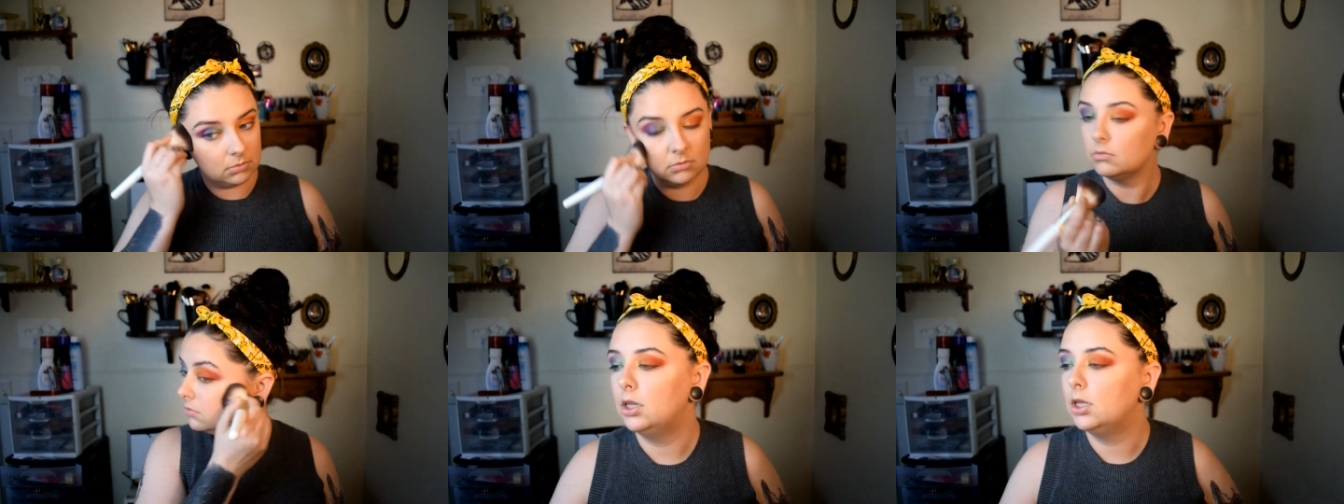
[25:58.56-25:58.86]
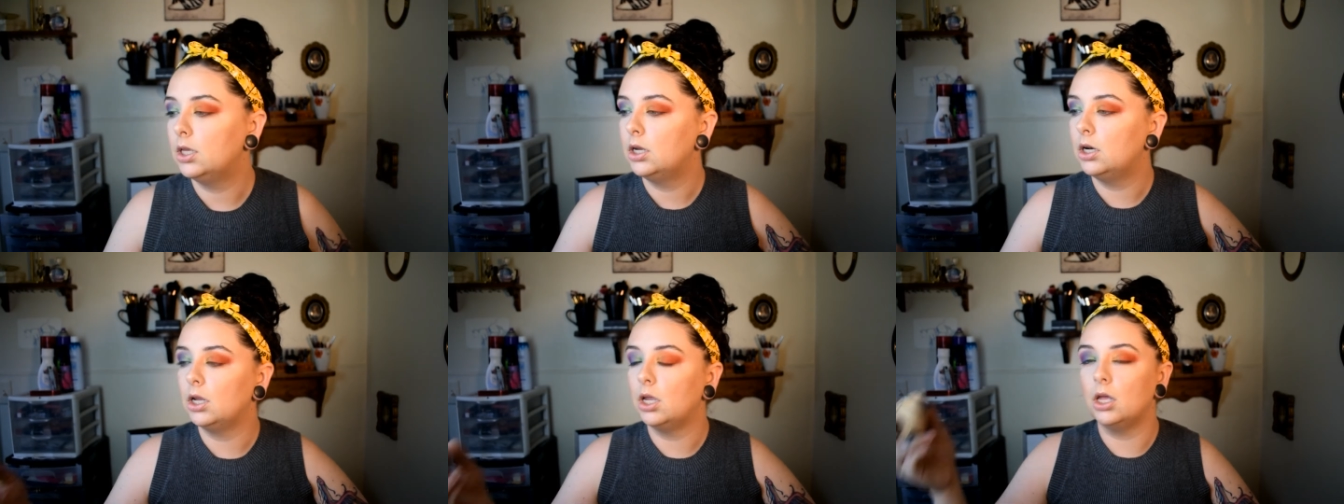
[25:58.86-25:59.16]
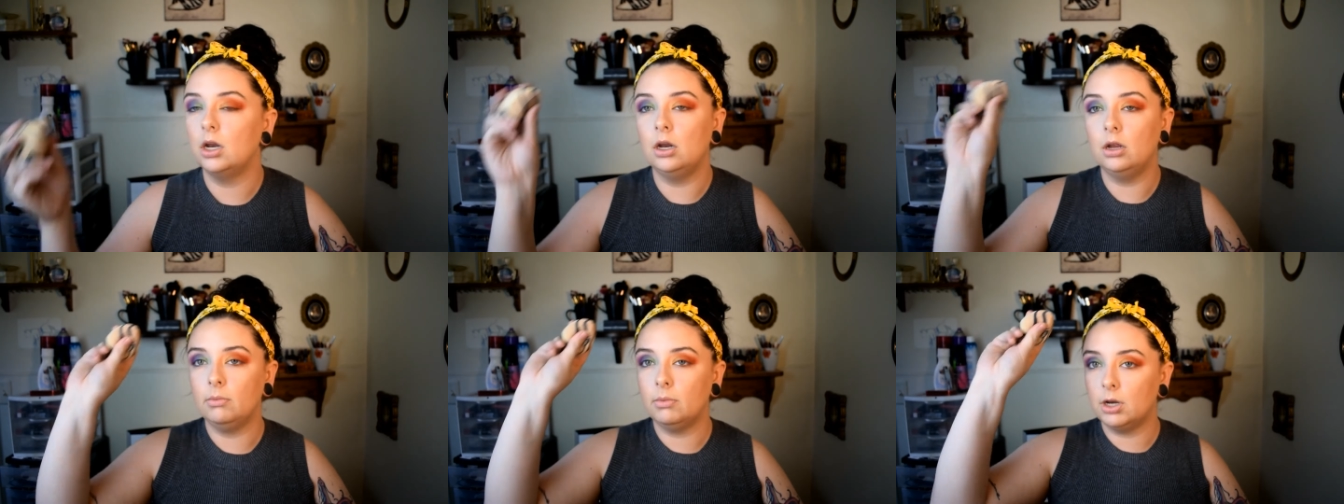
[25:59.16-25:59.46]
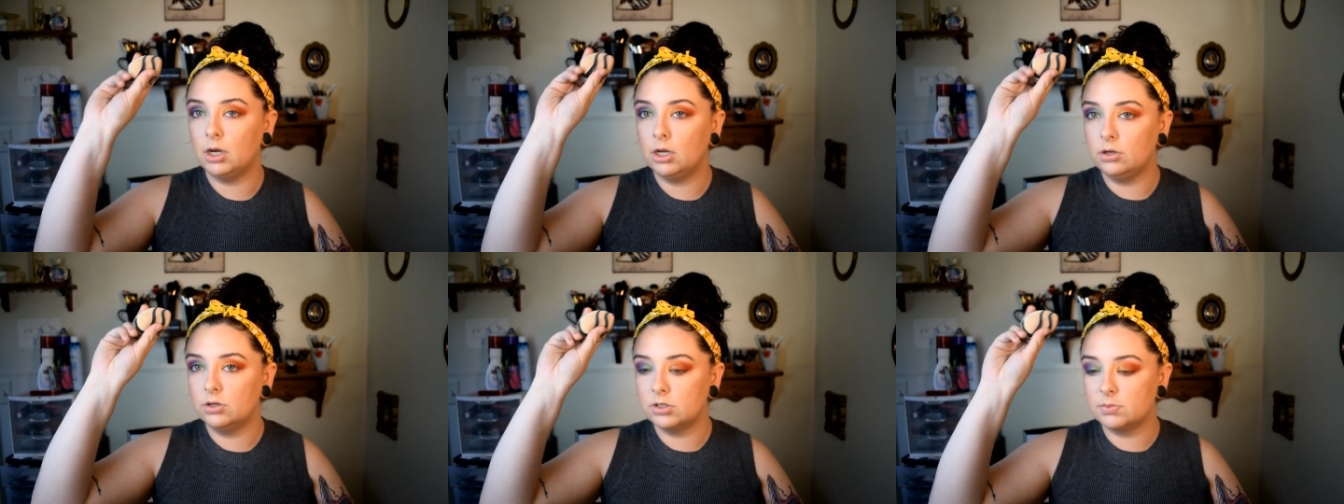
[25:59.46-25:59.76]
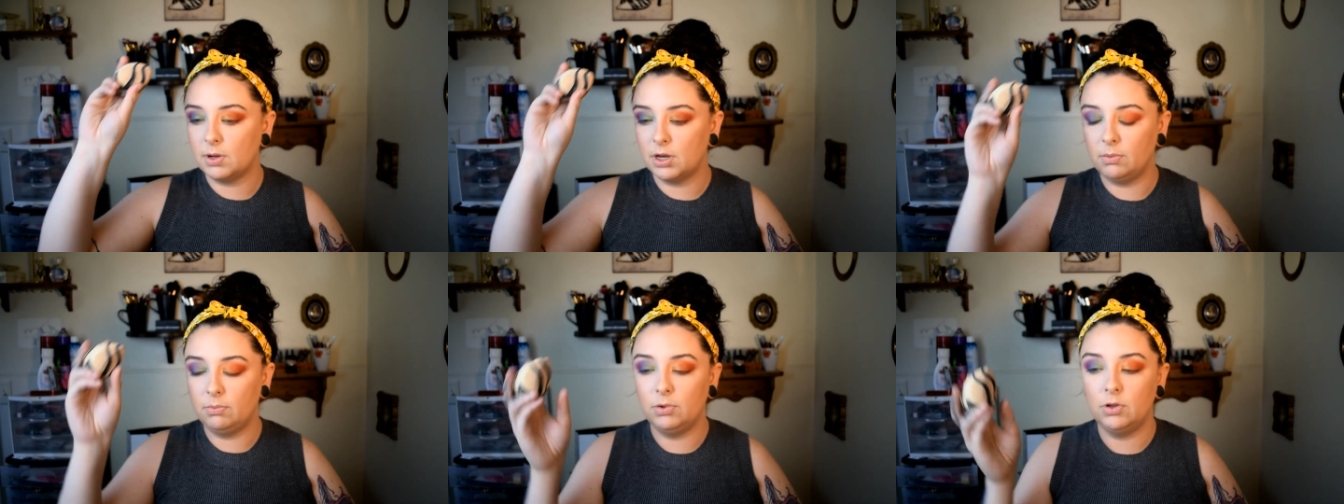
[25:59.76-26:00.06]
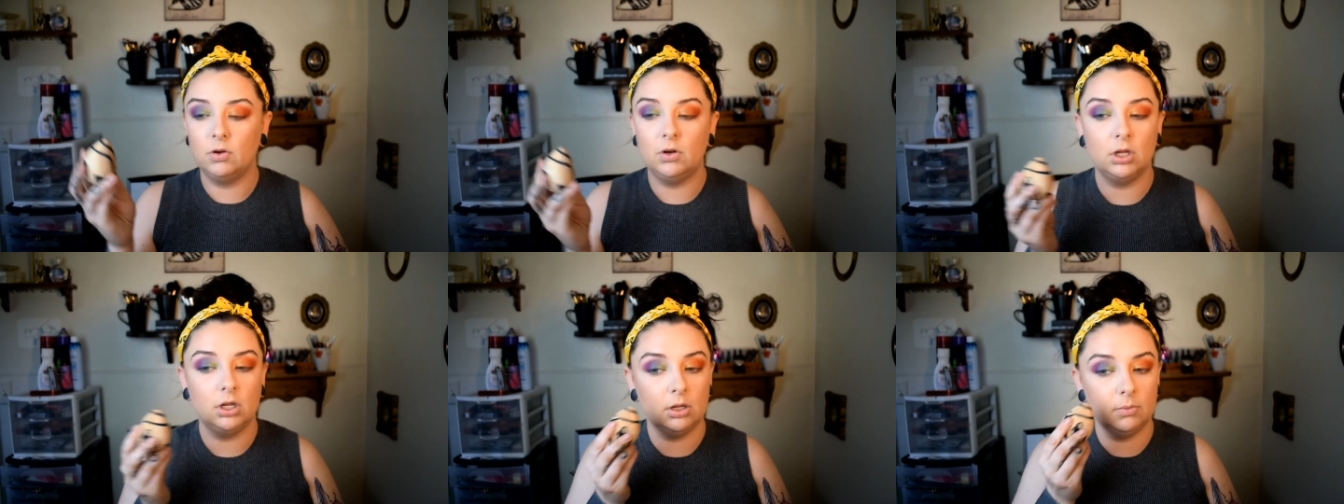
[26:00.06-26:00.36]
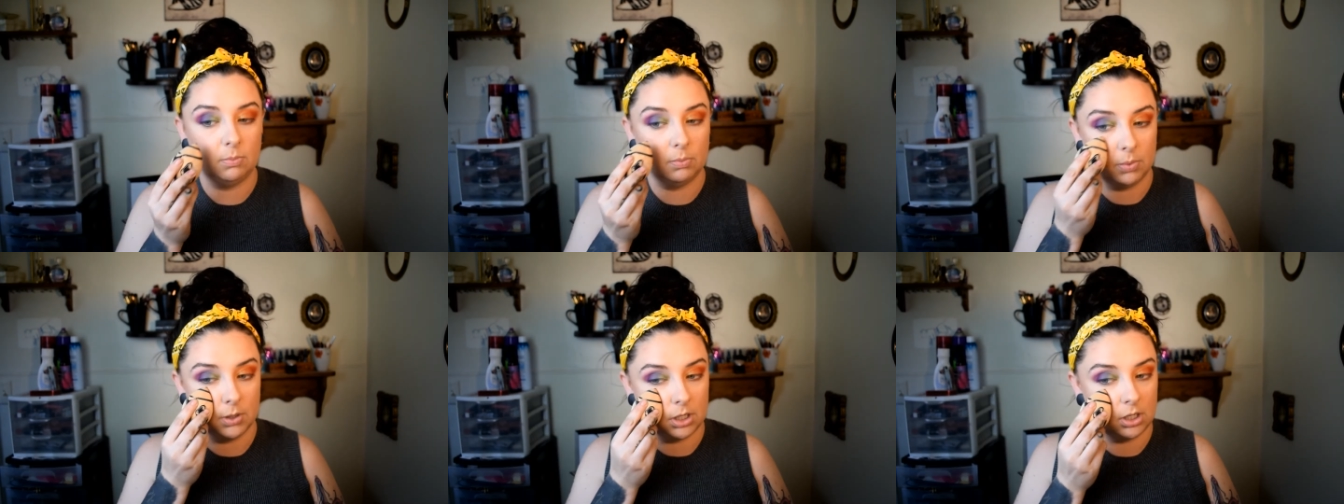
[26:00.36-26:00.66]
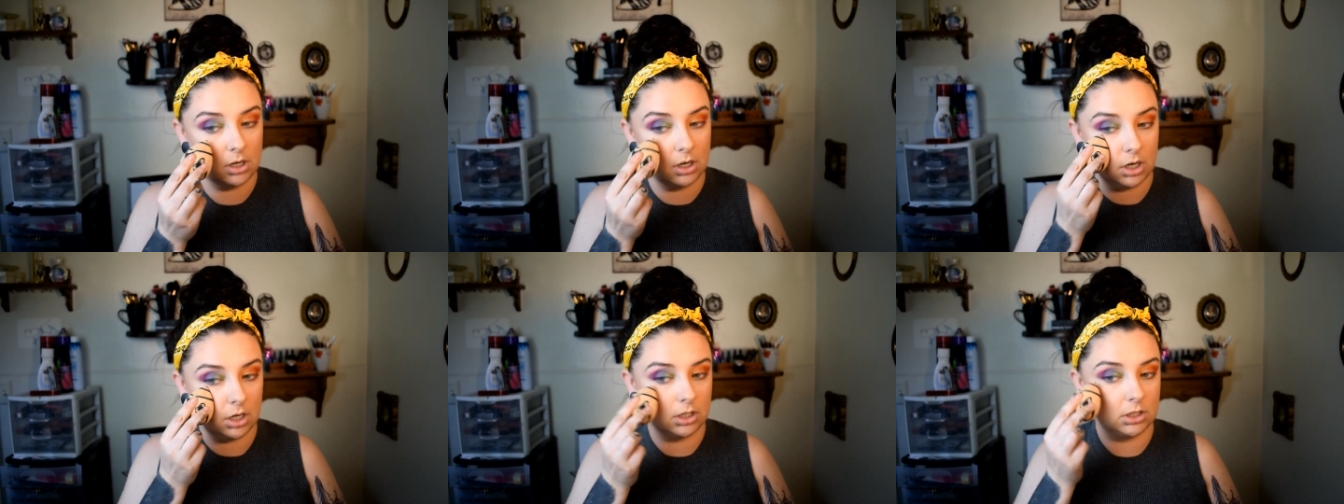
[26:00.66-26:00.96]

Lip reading: And then again, I'm going to use my beauty blender